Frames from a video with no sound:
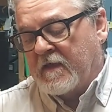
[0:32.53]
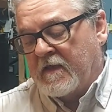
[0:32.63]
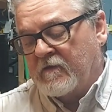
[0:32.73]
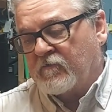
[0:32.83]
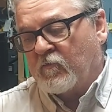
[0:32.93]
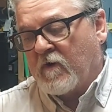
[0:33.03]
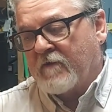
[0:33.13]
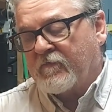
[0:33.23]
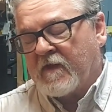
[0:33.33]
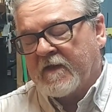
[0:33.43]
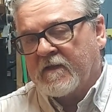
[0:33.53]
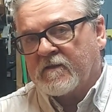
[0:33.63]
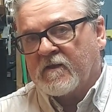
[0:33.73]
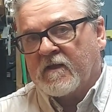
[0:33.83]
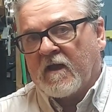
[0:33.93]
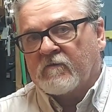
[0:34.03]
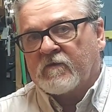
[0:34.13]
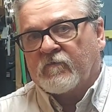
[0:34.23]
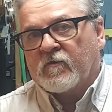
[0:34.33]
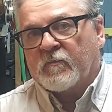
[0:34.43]
It's a rifle I didn't think I was
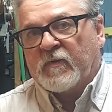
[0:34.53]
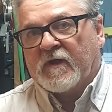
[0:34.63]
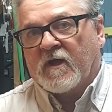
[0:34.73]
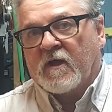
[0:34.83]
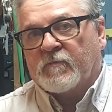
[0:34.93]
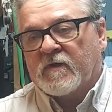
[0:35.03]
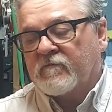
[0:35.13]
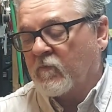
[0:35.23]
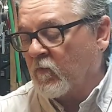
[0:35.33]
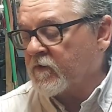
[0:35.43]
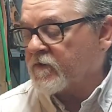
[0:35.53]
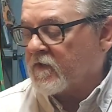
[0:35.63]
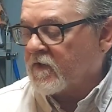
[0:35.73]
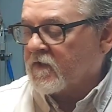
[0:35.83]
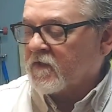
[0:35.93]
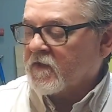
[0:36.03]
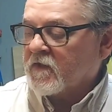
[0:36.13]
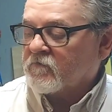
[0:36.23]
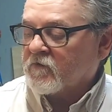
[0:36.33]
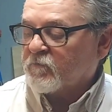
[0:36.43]
ever going to pick up. For one thing,
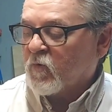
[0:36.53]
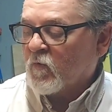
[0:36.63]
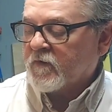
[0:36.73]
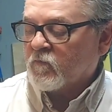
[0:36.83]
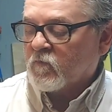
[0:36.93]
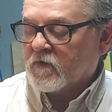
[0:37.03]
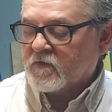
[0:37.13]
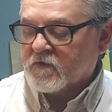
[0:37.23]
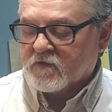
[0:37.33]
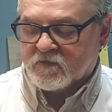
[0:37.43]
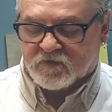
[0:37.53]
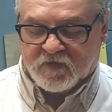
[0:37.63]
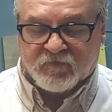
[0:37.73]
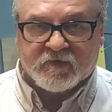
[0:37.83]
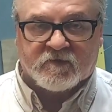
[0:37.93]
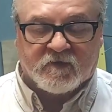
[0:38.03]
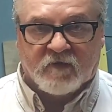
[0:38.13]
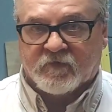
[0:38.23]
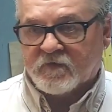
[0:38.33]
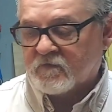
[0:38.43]
it's in
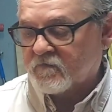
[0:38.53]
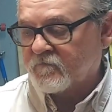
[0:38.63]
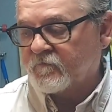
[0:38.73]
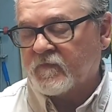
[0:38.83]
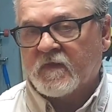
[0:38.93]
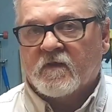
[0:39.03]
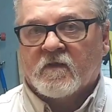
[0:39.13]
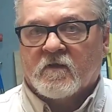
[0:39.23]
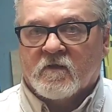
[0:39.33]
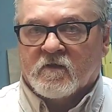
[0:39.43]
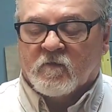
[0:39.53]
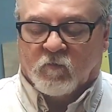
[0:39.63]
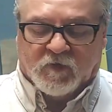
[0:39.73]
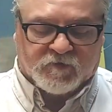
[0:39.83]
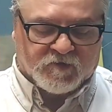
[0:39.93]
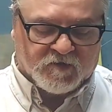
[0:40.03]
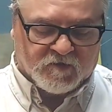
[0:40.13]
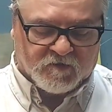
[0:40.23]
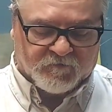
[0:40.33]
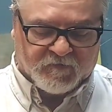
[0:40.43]
.177, which
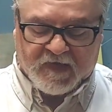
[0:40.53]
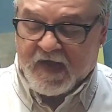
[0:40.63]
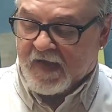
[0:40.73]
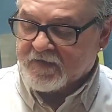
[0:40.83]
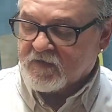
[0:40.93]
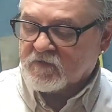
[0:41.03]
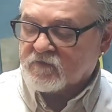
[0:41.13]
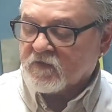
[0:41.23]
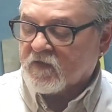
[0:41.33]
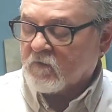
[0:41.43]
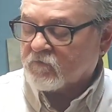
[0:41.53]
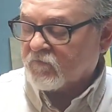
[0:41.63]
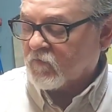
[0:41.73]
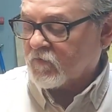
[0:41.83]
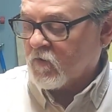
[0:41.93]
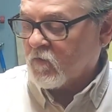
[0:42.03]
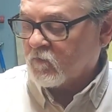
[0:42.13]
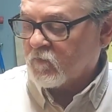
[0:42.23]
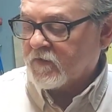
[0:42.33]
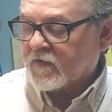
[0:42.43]
I didn't think I was ever going to
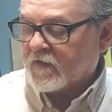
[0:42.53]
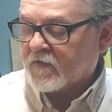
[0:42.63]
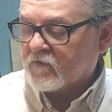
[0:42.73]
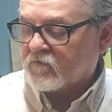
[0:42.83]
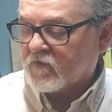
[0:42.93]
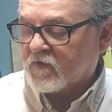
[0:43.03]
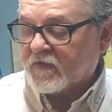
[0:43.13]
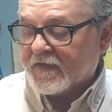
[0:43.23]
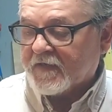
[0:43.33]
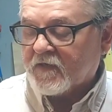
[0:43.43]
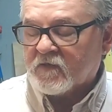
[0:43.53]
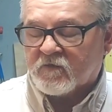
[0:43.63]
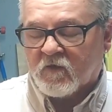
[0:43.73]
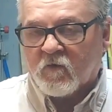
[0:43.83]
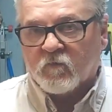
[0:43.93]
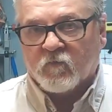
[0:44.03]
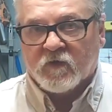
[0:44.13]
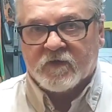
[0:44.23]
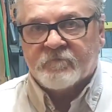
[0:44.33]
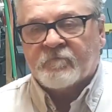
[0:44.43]
own one. I didn't see a need to own
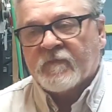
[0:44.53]
one.